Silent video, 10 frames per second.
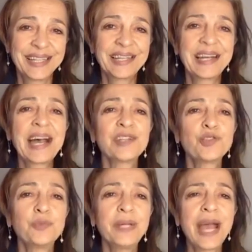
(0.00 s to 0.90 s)
It has
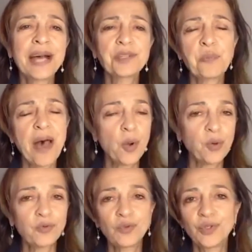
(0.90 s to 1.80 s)
to be as
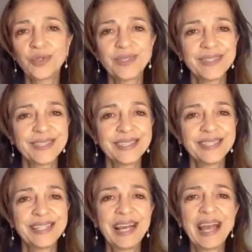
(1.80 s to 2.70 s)
powerful,
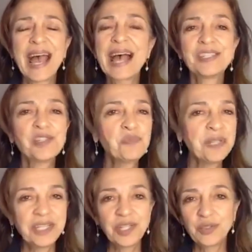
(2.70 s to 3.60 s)
as
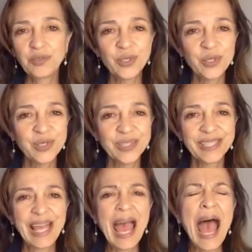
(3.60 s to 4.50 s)
meaningful,
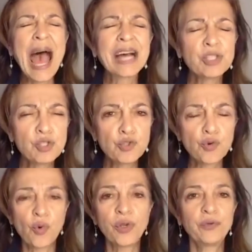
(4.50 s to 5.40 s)
as
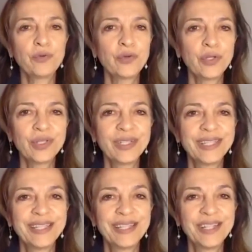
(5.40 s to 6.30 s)
joyful,
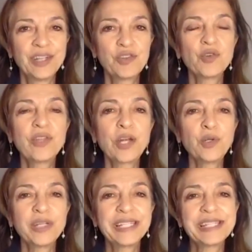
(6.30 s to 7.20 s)
so that
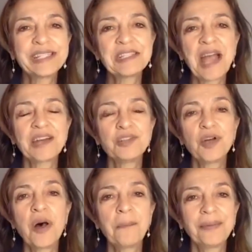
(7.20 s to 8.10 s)
you can stand
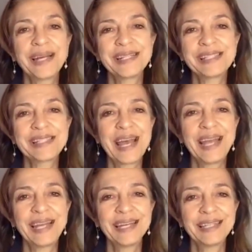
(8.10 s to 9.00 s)
up and
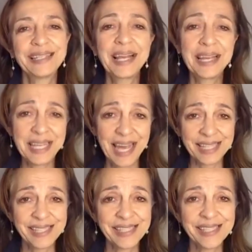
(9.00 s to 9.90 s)
say,
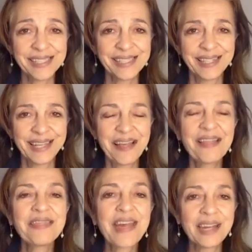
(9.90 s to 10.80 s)
yes,
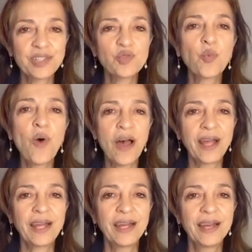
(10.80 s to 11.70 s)
that is why